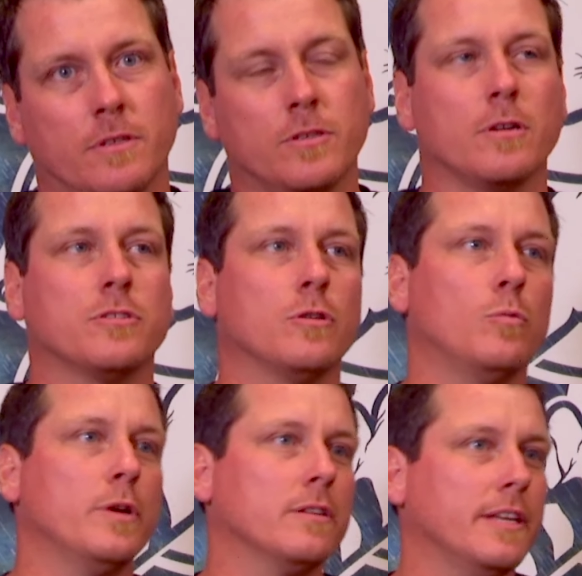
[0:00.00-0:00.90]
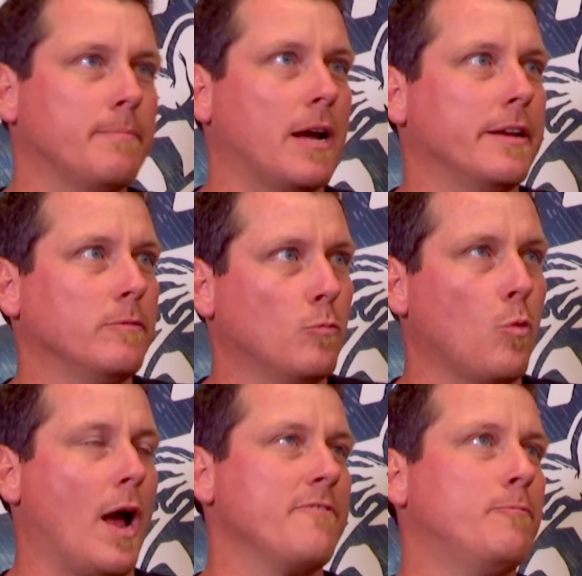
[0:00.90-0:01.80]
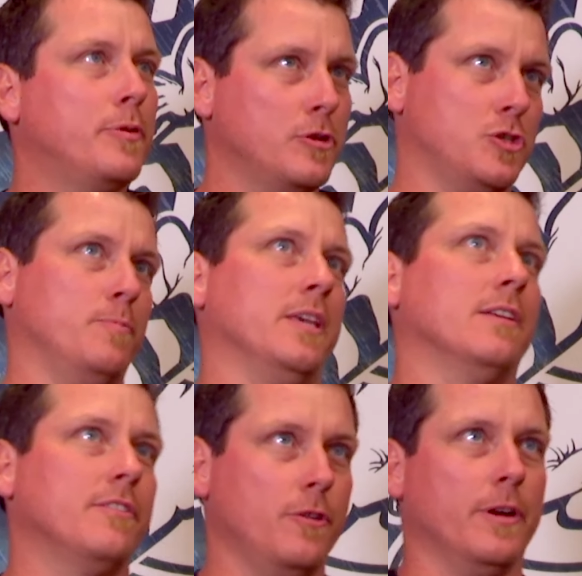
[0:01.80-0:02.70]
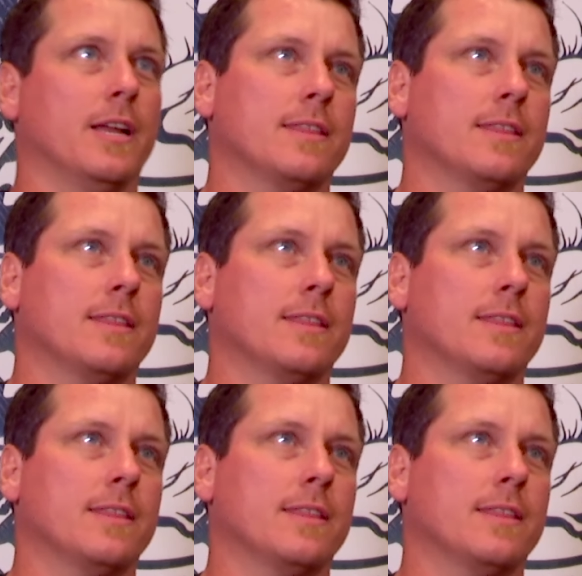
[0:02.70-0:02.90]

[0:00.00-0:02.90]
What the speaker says: So weirdly, my wife pushed me into it.